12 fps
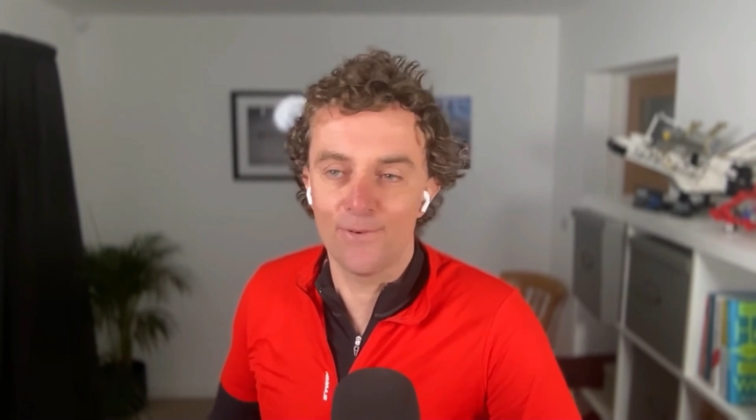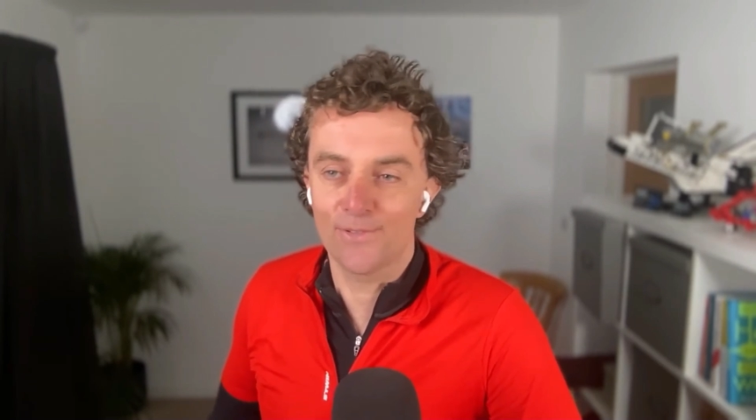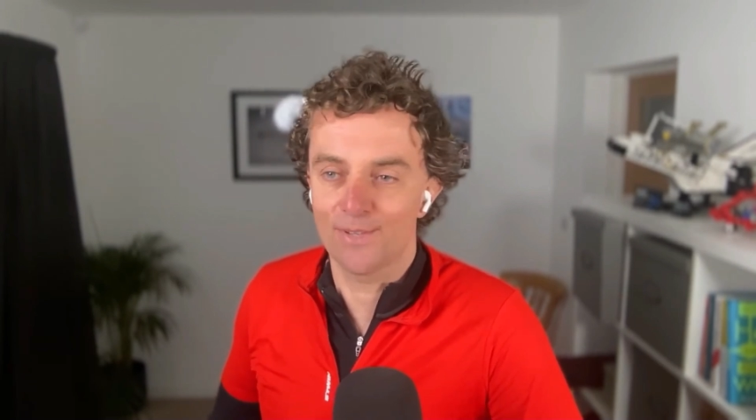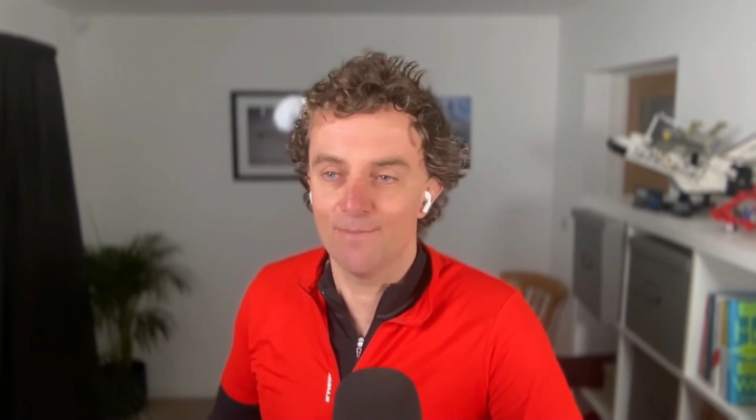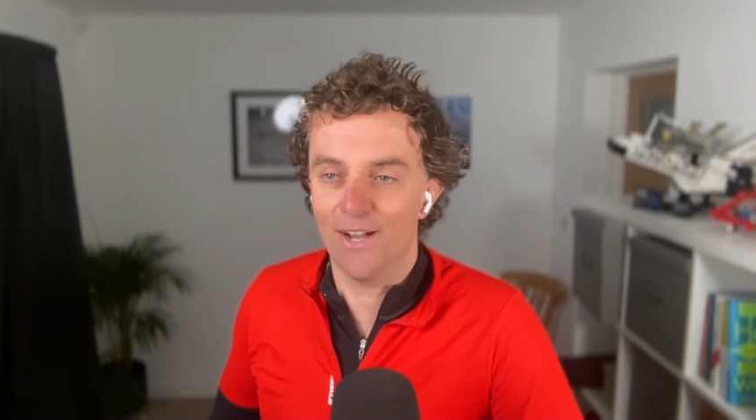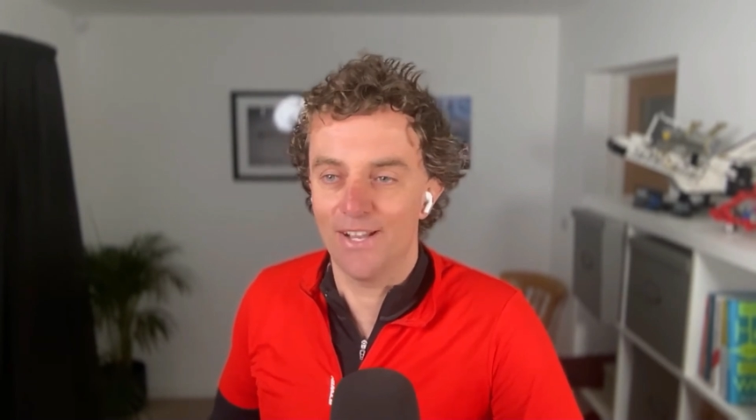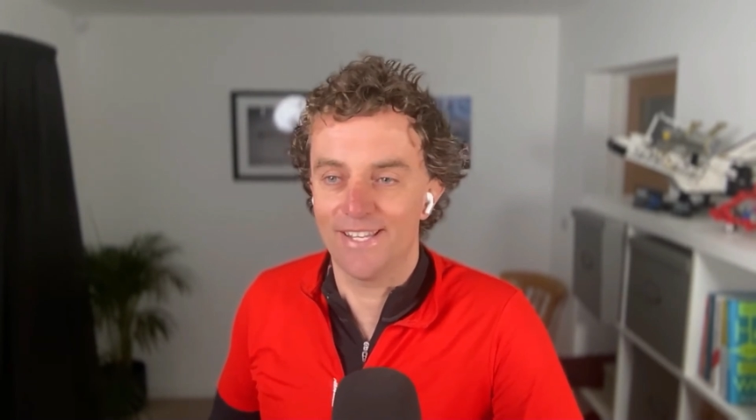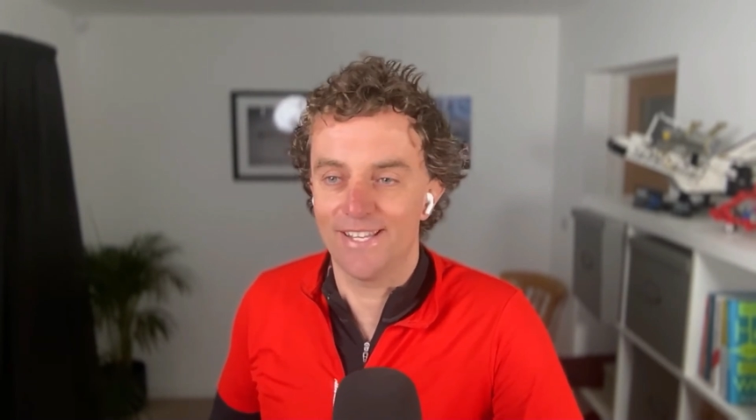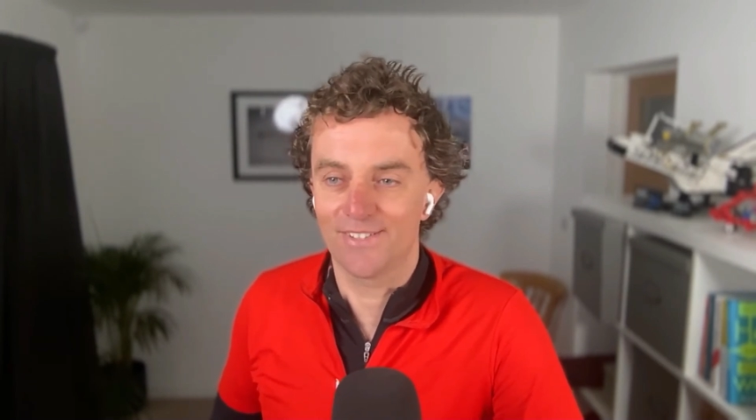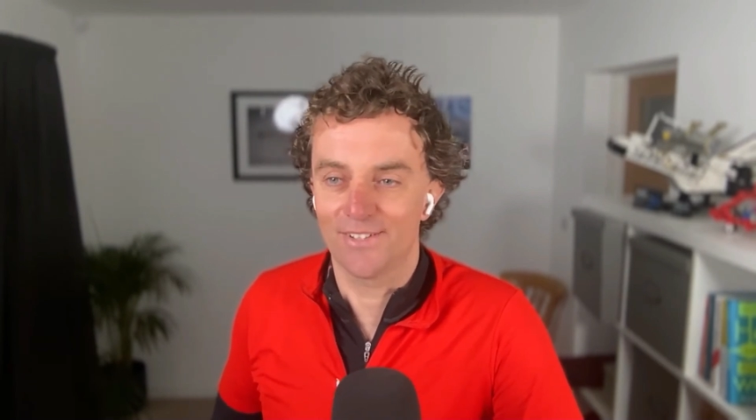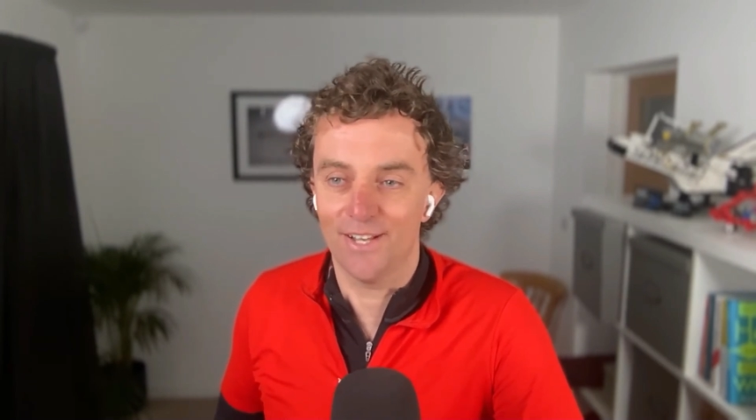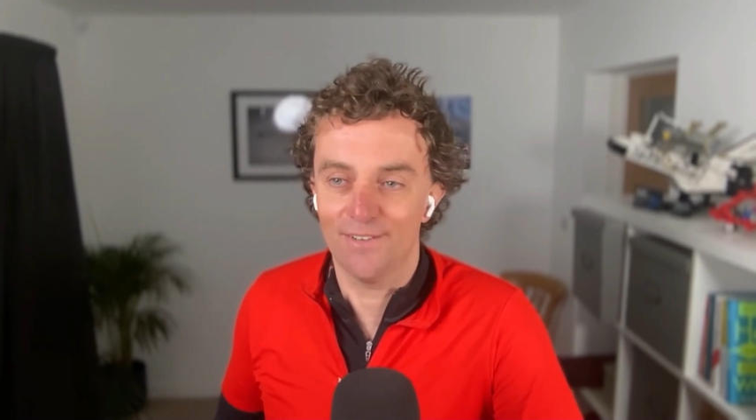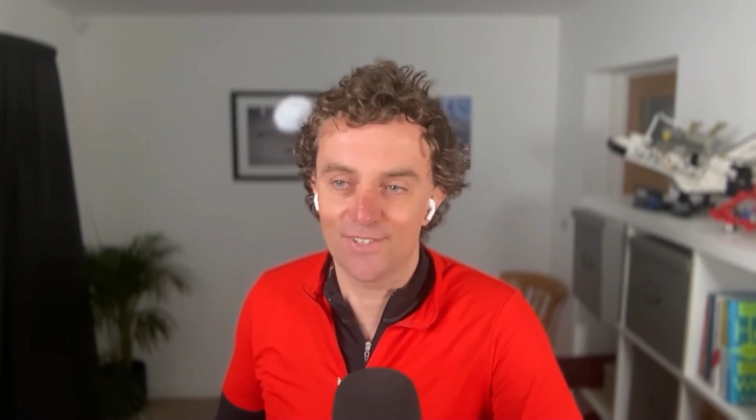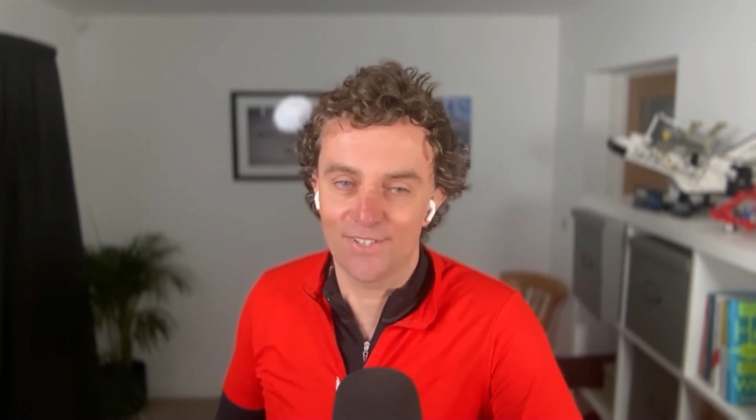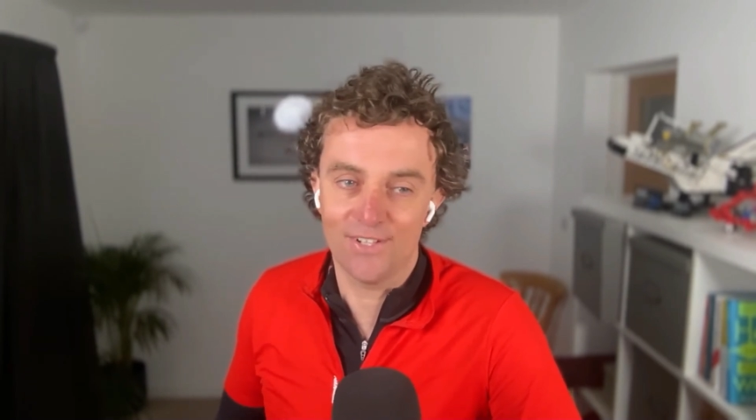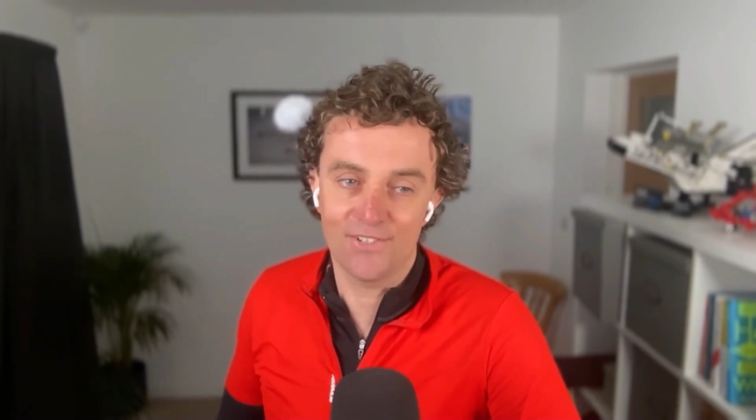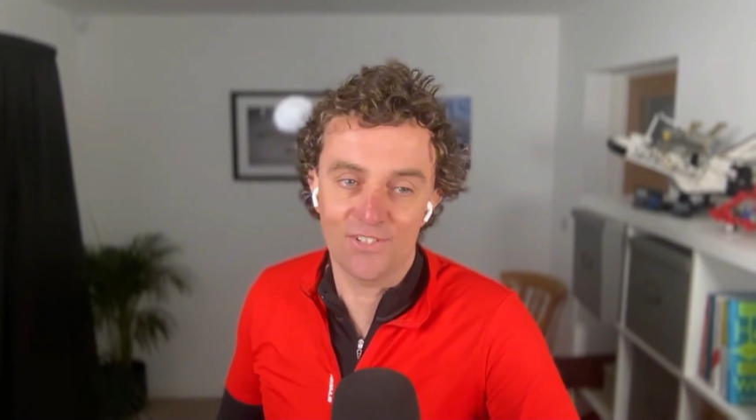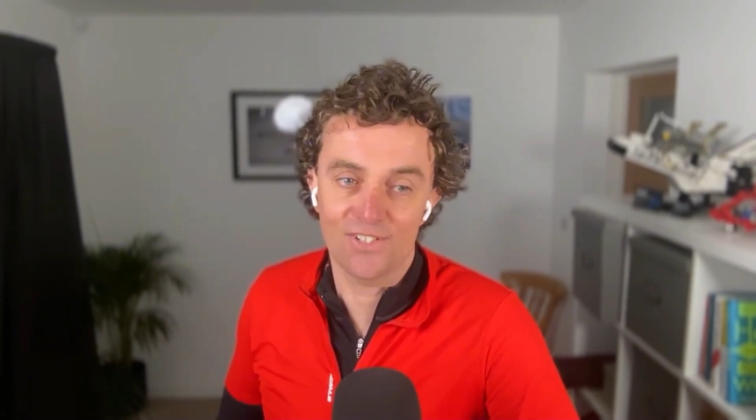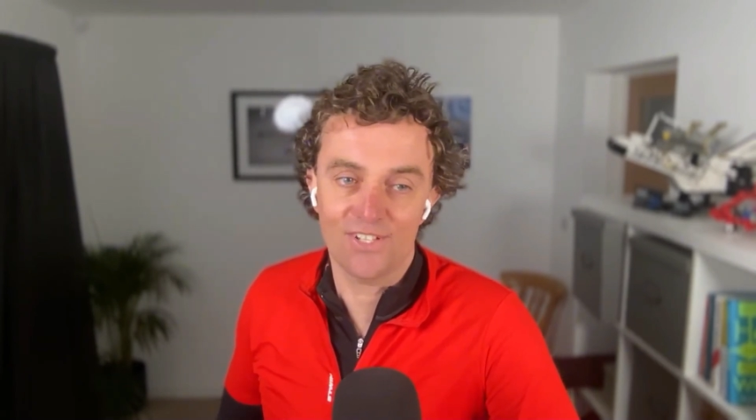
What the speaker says: some ideas on other solutions.